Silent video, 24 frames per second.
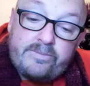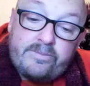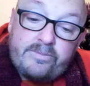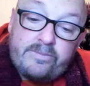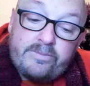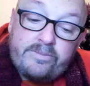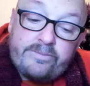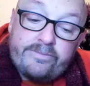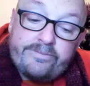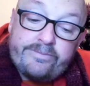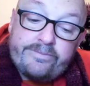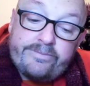
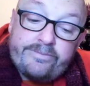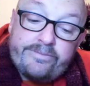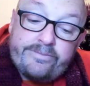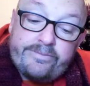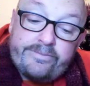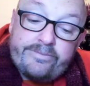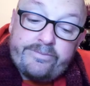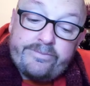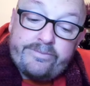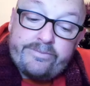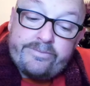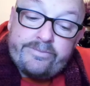
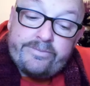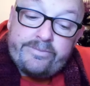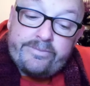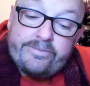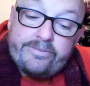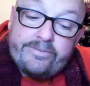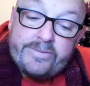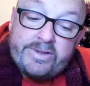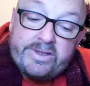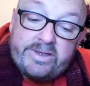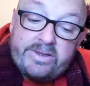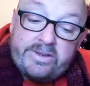
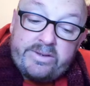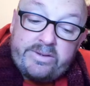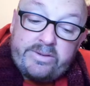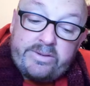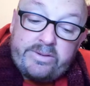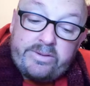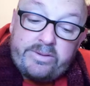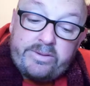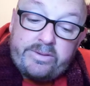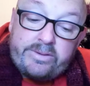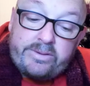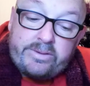
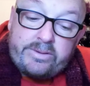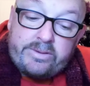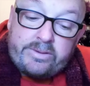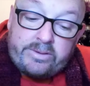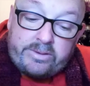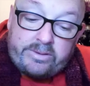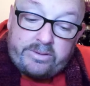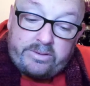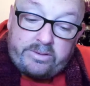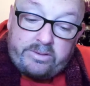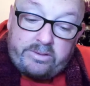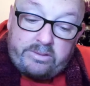
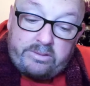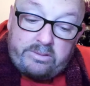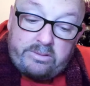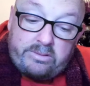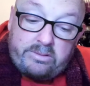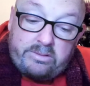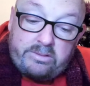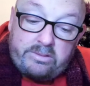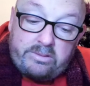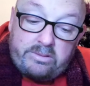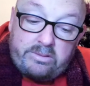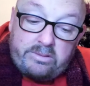
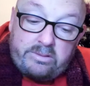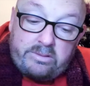No one is speaking in this clip.